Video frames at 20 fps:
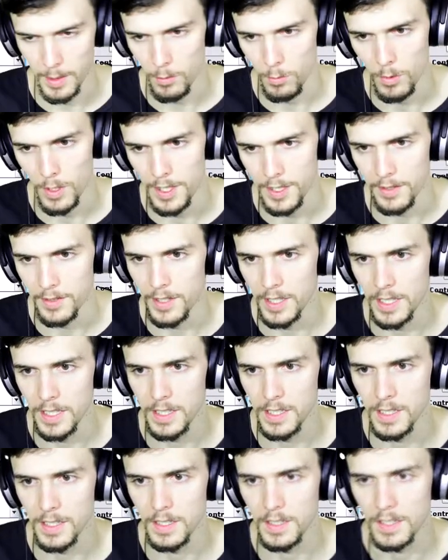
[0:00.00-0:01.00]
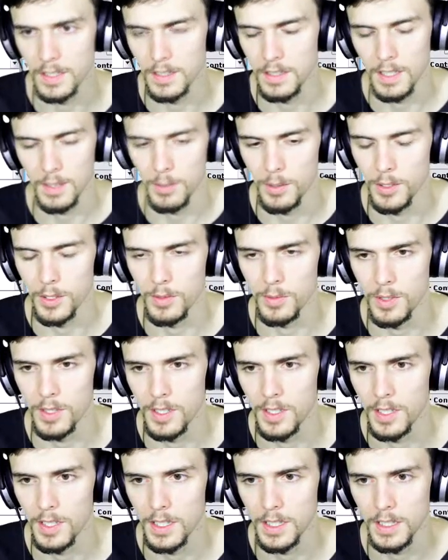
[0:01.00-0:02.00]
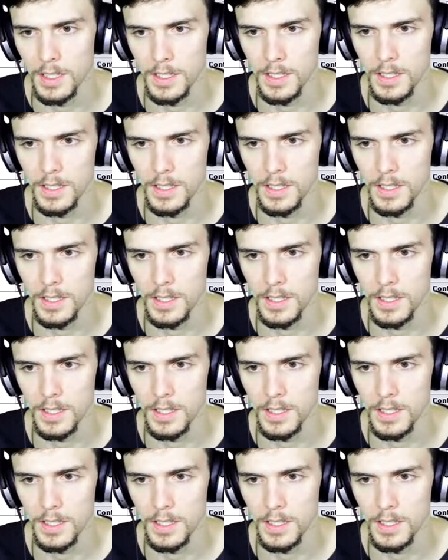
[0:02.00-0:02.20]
1, right? That won't do anything.